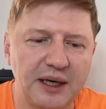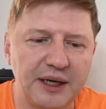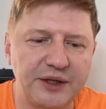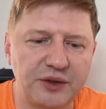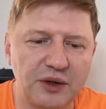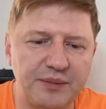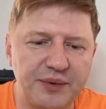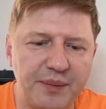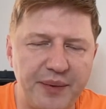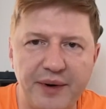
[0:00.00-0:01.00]
you are
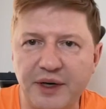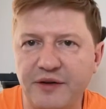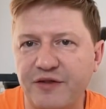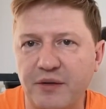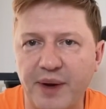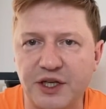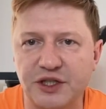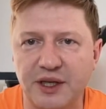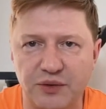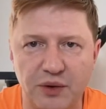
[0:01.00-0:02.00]
preparing
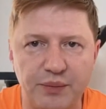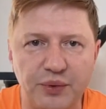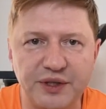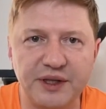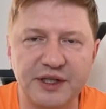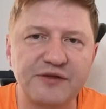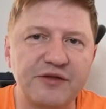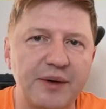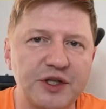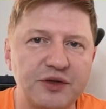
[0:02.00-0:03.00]
information, that you are putting this
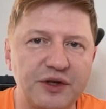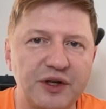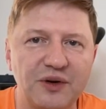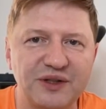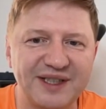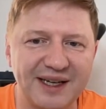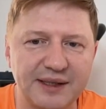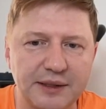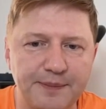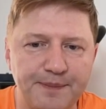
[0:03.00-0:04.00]
information to the context,